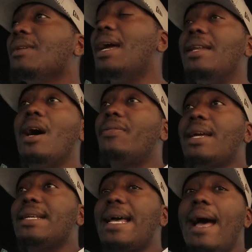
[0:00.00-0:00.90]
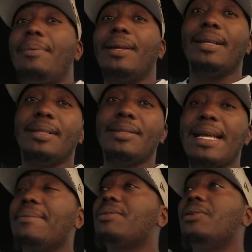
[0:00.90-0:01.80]
And nothing is happening. There's
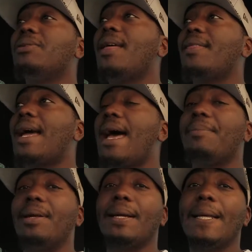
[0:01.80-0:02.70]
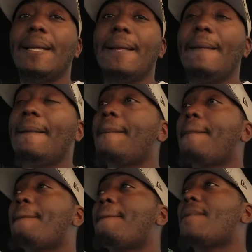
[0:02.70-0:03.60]
absolutely nothing happening.
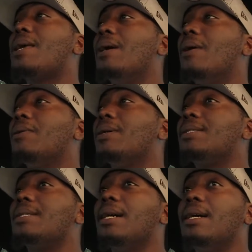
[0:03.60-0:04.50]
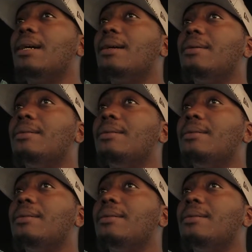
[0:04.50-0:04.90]
You know, it's I